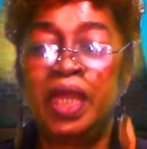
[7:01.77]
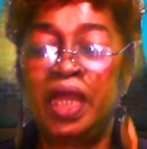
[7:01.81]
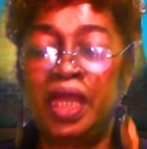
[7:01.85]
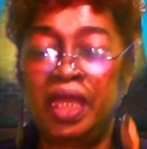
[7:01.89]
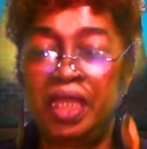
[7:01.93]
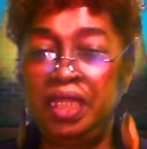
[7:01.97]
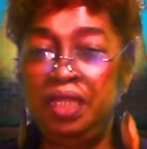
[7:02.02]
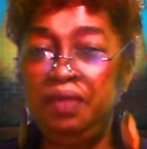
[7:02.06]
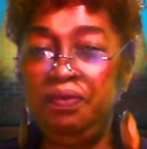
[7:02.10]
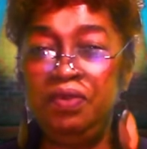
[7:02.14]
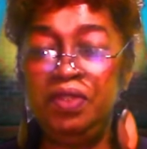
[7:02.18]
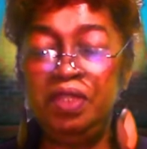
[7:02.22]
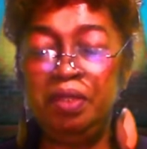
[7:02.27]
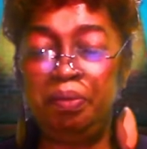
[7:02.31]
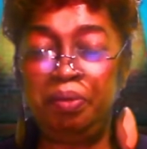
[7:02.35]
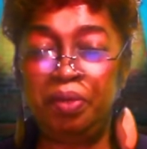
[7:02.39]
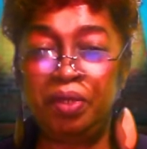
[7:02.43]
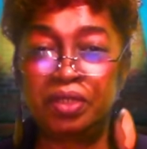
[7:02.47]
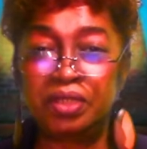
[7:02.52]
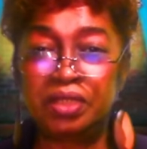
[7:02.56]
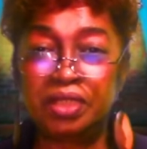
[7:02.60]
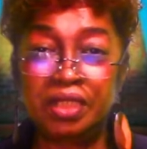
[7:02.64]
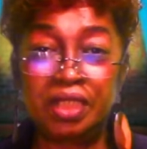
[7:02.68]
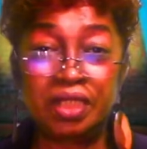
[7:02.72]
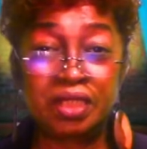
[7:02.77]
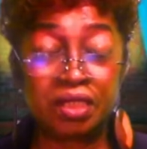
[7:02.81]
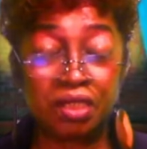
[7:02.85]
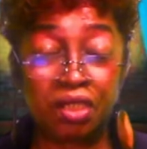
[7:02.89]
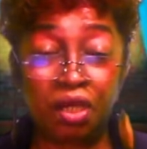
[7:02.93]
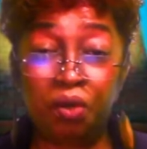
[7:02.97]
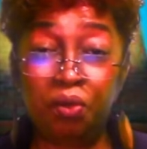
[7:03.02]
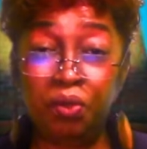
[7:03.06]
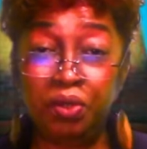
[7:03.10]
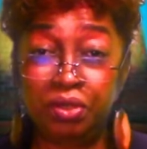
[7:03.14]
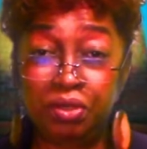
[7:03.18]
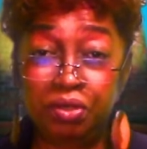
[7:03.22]
And even the person that's
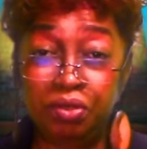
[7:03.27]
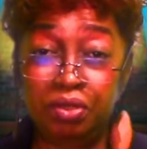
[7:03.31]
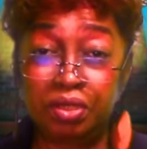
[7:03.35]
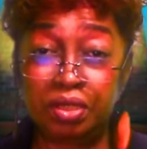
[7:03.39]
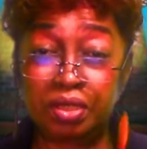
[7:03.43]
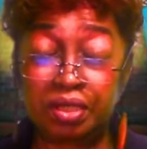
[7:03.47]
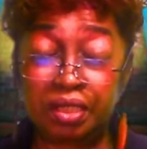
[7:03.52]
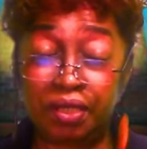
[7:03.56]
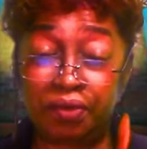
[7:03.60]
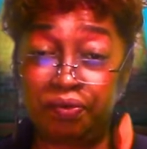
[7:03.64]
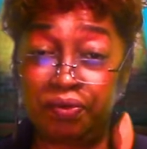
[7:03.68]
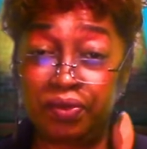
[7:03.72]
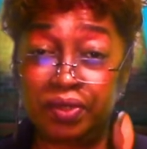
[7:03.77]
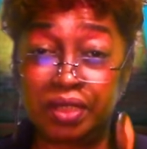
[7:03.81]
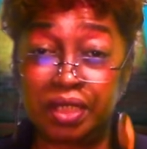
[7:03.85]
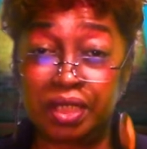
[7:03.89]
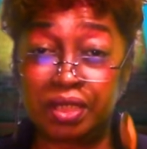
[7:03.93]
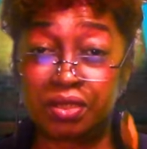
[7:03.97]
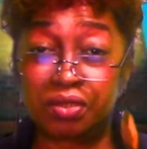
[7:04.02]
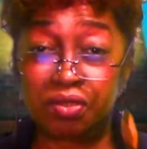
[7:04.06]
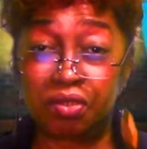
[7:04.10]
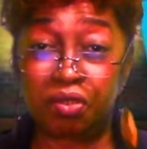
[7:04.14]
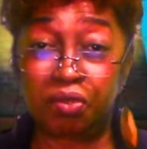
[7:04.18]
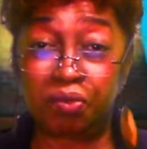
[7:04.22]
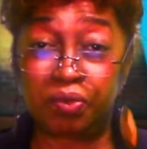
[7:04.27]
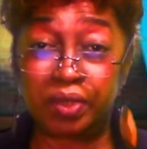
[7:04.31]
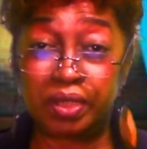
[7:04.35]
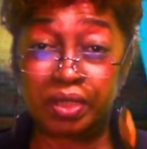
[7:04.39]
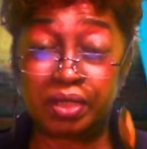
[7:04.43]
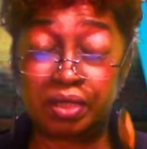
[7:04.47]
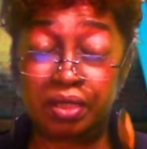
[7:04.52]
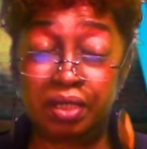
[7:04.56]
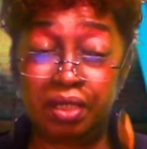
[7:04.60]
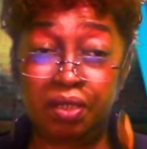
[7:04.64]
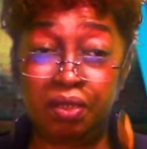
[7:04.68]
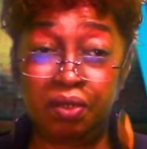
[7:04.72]
going through the suffering doesn't always
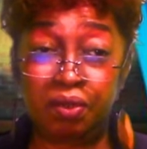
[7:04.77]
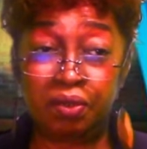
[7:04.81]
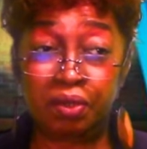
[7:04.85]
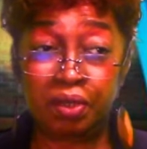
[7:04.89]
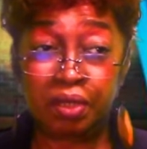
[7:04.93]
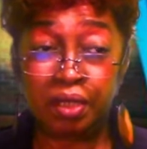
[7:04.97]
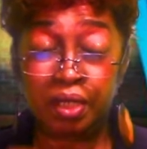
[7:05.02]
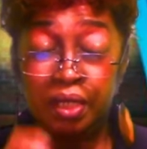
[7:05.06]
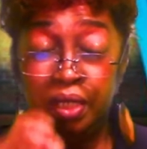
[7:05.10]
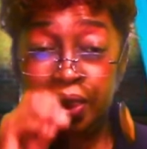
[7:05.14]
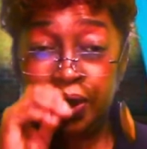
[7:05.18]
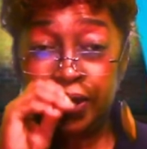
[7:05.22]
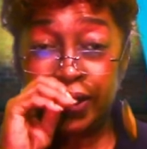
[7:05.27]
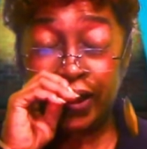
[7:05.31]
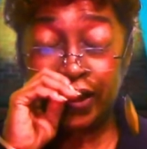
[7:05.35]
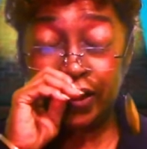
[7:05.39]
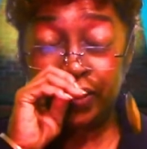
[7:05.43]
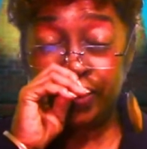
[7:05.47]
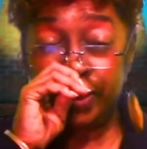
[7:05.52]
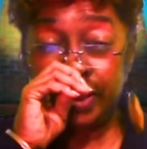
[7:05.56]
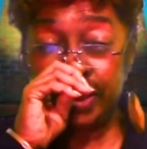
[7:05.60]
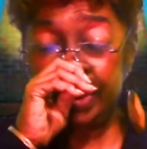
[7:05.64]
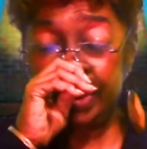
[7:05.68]
know. That's why